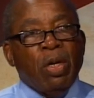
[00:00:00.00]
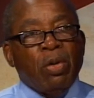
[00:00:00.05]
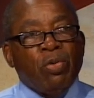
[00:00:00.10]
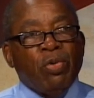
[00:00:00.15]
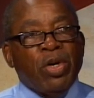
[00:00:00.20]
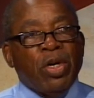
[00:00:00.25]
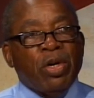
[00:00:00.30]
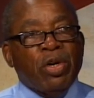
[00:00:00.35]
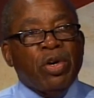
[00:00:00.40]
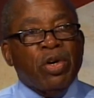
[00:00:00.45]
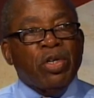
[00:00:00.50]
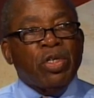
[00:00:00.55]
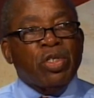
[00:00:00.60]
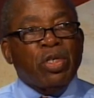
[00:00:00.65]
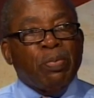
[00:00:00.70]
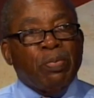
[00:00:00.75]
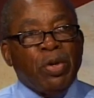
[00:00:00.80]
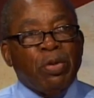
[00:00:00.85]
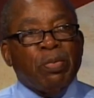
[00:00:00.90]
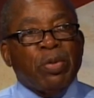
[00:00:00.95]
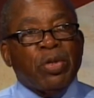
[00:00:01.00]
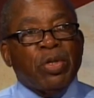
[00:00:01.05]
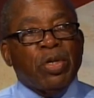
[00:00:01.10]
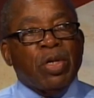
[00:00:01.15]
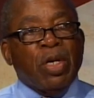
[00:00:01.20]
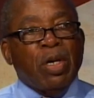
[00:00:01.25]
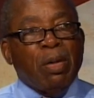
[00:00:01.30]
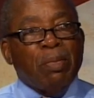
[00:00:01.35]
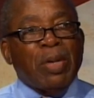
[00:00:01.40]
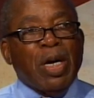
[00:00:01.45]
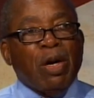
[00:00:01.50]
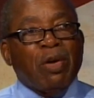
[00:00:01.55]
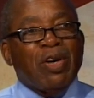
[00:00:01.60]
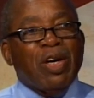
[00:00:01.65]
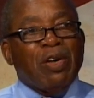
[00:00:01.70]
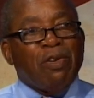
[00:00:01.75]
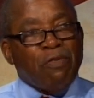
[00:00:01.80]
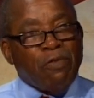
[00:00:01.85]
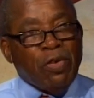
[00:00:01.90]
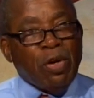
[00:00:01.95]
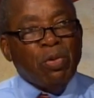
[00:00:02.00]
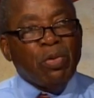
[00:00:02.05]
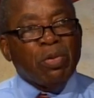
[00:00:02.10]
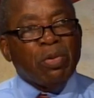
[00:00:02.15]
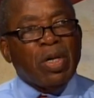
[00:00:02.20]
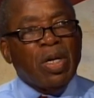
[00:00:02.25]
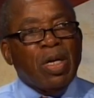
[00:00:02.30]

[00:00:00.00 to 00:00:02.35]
we encourage the people to come out and vote.